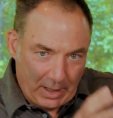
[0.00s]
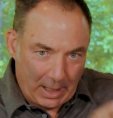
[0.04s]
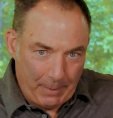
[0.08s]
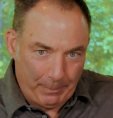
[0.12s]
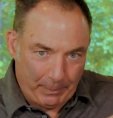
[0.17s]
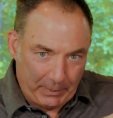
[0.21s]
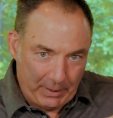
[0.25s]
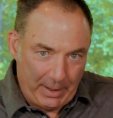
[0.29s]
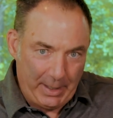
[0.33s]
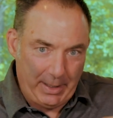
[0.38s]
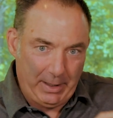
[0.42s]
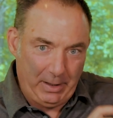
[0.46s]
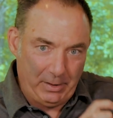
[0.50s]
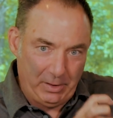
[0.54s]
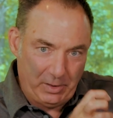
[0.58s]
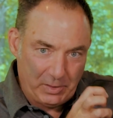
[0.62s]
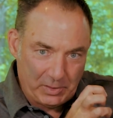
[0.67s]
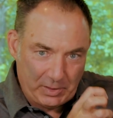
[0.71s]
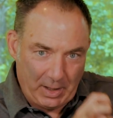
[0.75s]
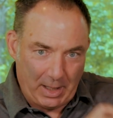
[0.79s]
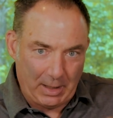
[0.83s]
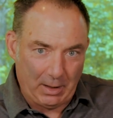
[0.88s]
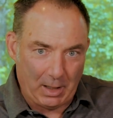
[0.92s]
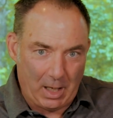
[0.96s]
planted, and you
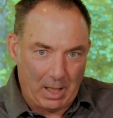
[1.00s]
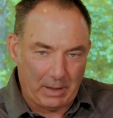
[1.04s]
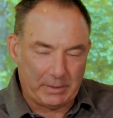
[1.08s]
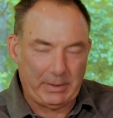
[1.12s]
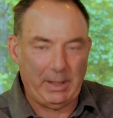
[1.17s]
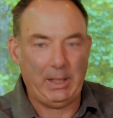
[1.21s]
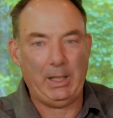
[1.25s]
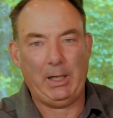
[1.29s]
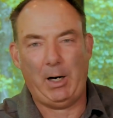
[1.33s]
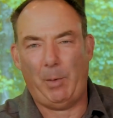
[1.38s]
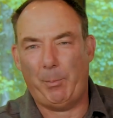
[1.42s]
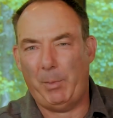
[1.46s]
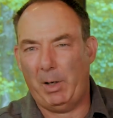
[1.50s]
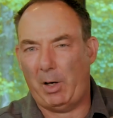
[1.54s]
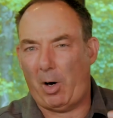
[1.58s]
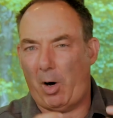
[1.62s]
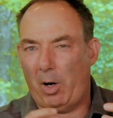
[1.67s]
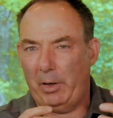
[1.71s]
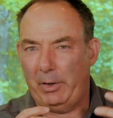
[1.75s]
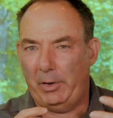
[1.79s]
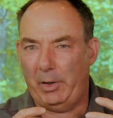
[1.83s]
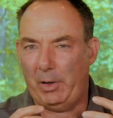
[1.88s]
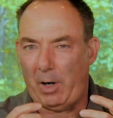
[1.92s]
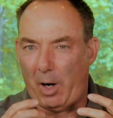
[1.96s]
stay locked in, but
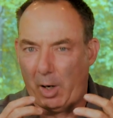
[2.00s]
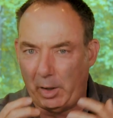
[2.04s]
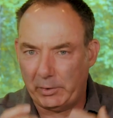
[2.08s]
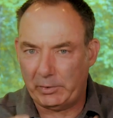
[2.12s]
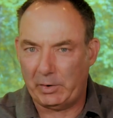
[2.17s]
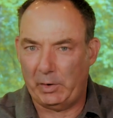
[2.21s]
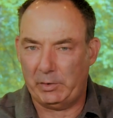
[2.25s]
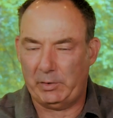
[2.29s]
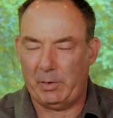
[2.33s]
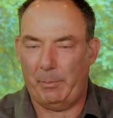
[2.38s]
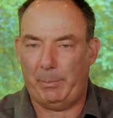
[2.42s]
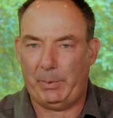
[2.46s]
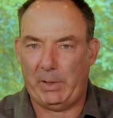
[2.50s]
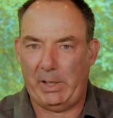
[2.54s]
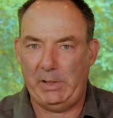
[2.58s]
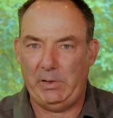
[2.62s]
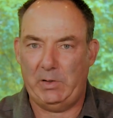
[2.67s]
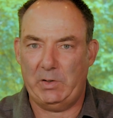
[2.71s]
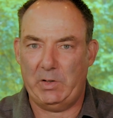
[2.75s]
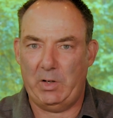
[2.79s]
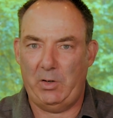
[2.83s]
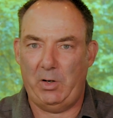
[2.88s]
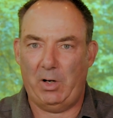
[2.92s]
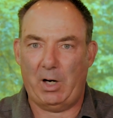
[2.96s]
are there also some
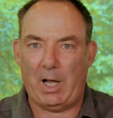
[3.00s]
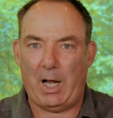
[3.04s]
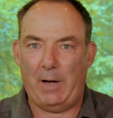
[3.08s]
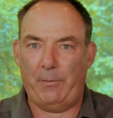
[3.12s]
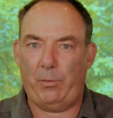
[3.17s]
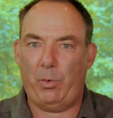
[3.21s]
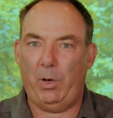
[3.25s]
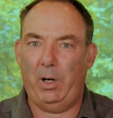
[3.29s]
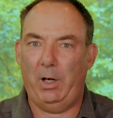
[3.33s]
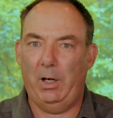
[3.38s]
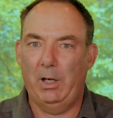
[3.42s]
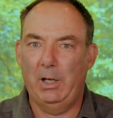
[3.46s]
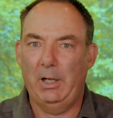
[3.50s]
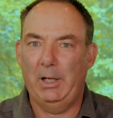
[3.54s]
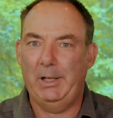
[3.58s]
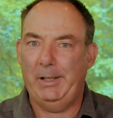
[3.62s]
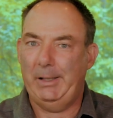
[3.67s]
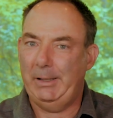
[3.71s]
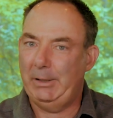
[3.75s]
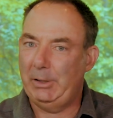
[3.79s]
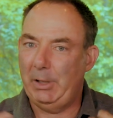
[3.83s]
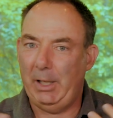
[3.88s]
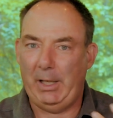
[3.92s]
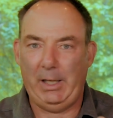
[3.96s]
places in your life where
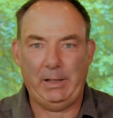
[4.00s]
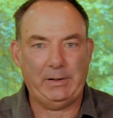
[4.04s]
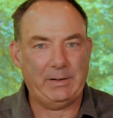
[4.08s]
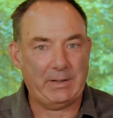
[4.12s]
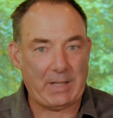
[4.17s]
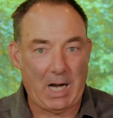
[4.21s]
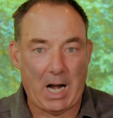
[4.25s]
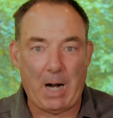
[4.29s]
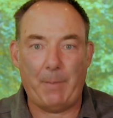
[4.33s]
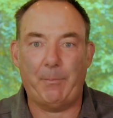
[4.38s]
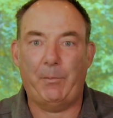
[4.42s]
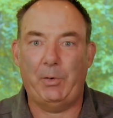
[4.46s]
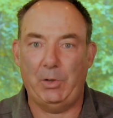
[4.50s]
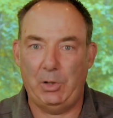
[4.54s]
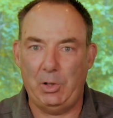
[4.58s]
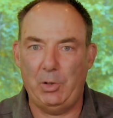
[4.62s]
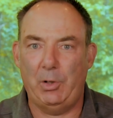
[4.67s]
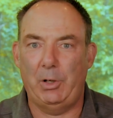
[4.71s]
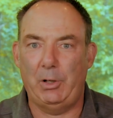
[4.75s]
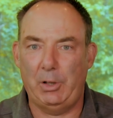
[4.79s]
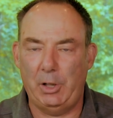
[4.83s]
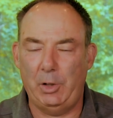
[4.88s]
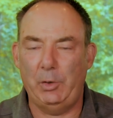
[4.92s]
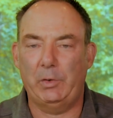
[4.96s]
it's time for you
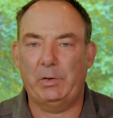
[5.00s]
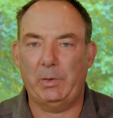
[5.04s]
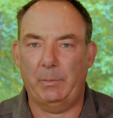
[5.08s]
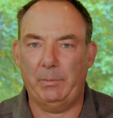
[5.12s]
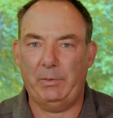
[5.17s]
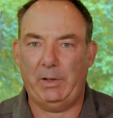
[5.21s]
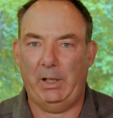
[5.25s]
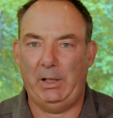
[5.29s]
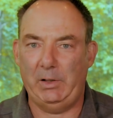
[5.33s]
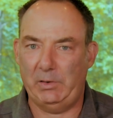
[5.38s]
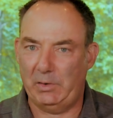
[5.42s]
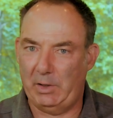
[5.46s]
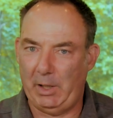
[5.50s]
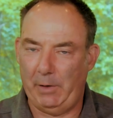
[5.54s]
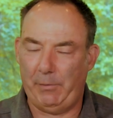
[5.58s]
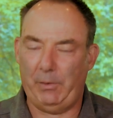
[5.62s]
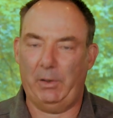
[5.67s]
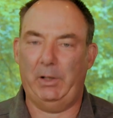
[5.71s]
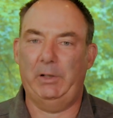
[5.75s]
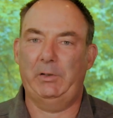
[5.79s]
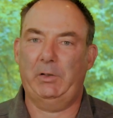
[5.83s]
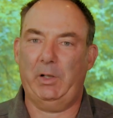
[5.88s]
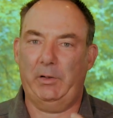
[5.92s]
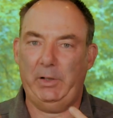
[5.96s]
to do some things
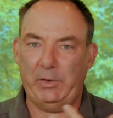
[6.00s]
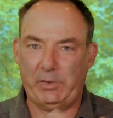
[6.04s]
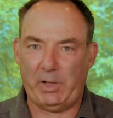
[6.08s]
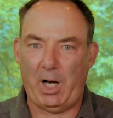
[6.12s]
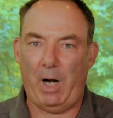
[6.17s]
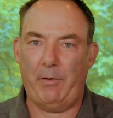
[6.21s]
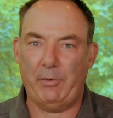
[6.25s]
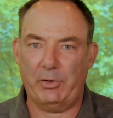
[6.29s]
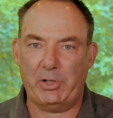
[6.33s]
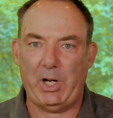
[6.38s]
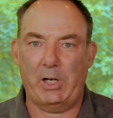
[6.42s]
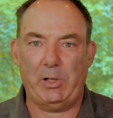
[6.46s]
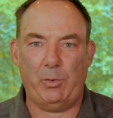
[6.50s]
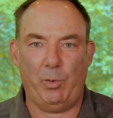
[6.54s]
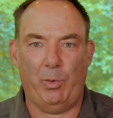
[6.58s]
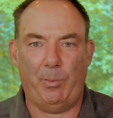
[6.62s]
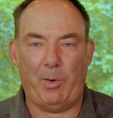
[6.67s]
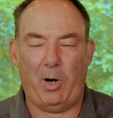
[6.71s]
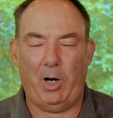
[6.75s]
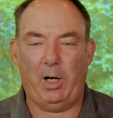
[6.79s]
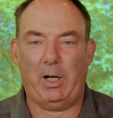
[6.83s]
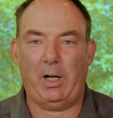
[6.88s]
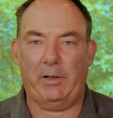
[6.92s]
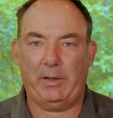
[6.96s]
differently? So this conversation with
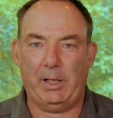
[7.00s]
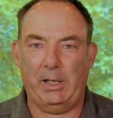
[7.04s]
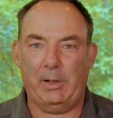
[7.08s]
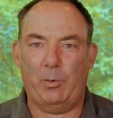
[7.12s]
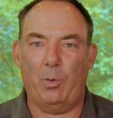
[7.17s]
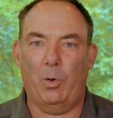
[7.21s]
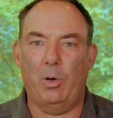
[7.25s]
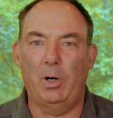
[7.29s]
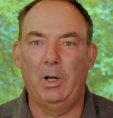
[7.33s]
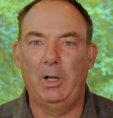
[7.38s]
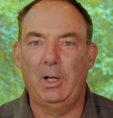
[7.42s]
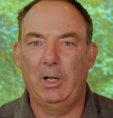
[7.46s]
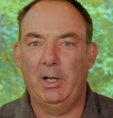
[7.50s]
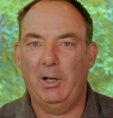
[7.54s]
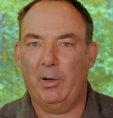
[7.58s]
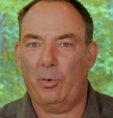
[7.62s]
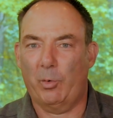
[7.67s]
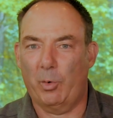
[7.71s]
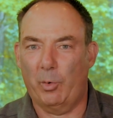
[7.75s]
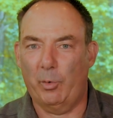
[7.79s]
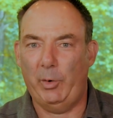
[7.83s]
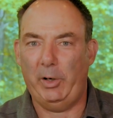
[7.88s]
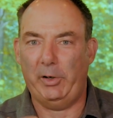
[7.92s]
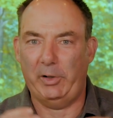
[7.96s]
Mark, I think will
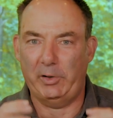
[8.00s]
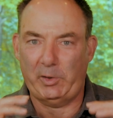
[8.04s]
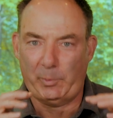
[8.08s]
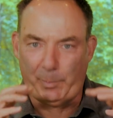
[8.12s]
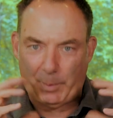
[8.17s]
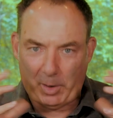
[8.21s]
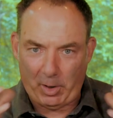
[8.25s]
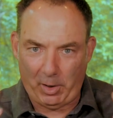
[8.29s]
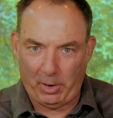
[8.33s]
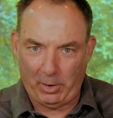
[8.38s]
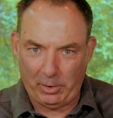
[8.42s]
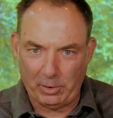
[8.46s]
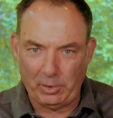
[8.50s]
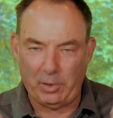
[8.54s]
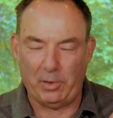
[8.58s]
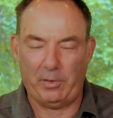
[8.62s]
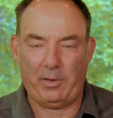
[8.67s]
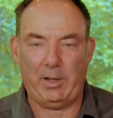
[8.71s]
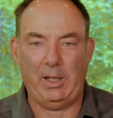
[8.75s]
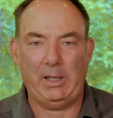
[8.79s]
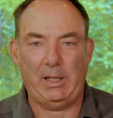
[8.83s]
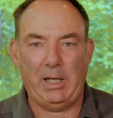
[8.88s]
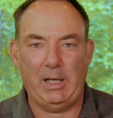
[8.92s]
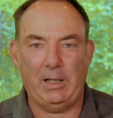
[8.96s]
really spur your
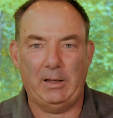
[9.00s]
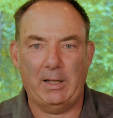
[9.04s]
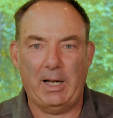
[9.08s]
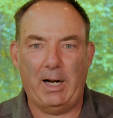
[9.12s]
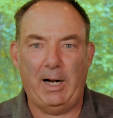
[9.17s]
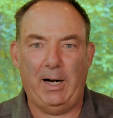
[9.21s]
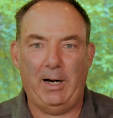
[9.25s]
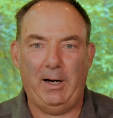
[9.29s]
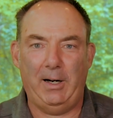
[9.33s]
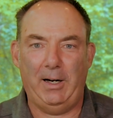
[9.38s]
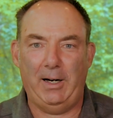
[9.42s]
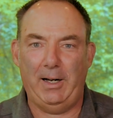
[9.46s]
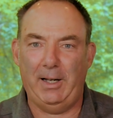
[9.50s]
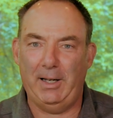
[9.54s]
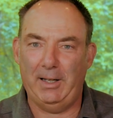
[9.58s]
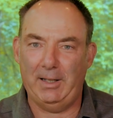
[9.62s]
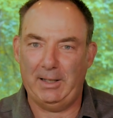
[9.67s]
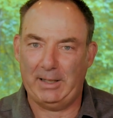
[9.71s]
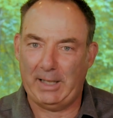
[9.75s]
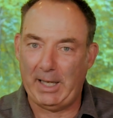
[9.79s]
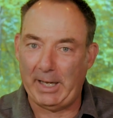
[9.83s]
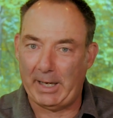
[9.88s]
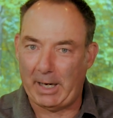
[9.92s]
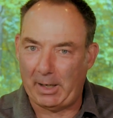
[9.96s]
thinking there. And
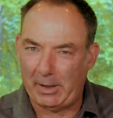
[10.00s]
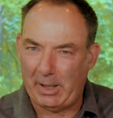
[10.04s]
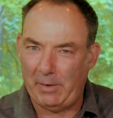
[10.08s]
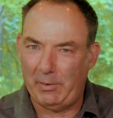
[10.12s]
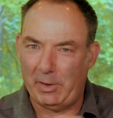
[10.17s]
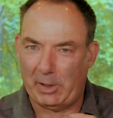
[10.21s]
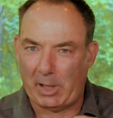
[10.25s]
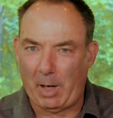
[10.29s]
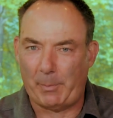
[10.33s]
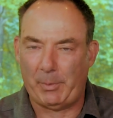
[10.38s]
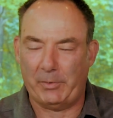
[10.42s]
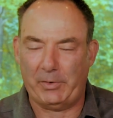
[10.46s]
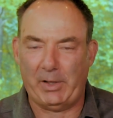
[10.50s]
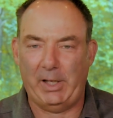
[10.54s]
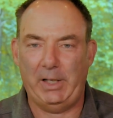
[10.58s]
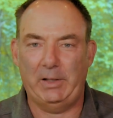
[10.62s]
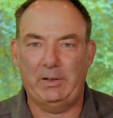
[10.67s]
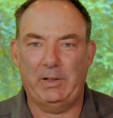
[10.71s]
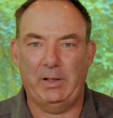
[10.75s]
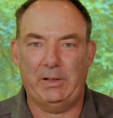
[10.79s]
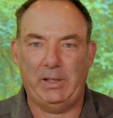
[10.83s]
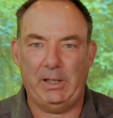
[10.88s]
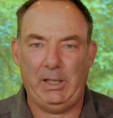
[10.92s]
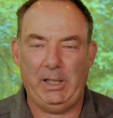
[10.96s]
again, I'll give you a couple
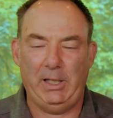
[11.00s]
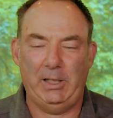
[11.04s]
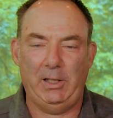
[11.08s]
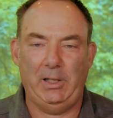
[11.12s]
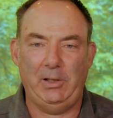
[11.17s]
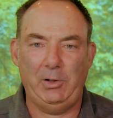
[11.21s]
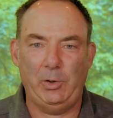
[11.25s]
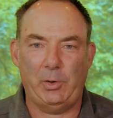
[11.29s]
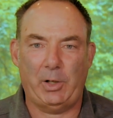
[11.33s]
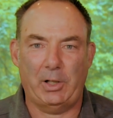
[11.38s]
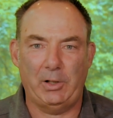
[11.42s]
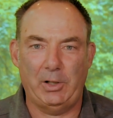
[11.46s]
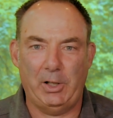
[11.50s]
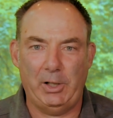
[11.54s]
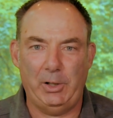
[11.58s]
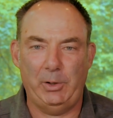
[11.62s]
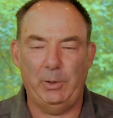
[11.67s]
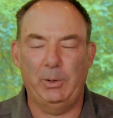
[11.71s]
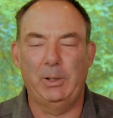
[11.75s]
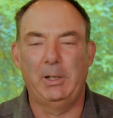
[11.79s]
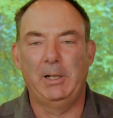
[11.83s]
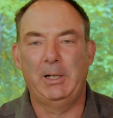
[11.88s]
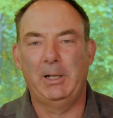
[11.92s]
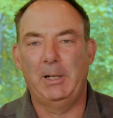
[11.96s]
things at the end that you can
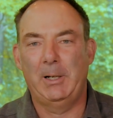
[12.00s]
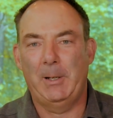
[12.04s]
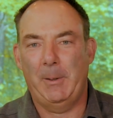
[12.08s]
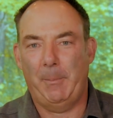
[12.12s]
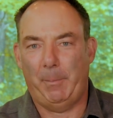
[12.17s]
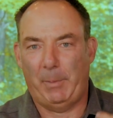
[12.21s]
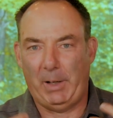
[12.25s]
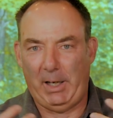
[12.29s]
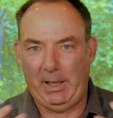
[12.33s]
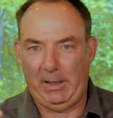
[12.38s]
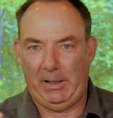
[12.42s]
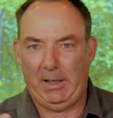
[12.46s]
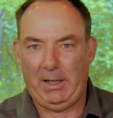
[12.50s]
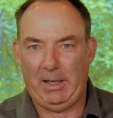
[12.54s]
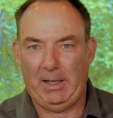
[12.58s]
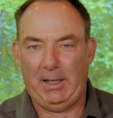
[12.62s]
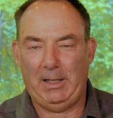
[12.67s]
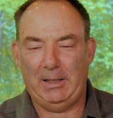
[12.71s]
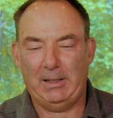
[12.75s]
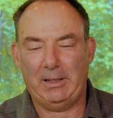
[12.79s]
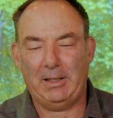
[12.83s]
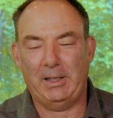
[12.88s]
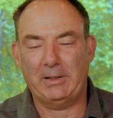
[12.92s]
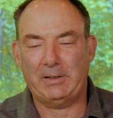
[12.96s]
do. But
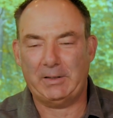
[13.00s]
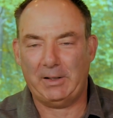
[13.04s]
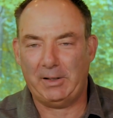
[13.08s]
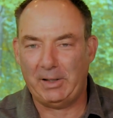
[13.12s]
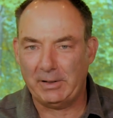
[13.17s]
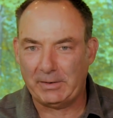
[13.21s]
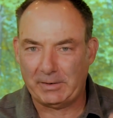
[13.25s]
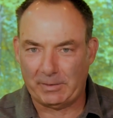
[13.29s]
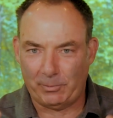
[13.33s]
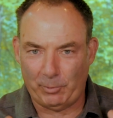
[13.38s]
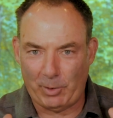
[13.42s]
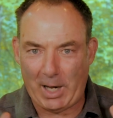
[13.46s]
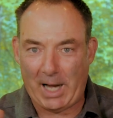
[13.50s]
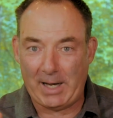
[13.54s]
let's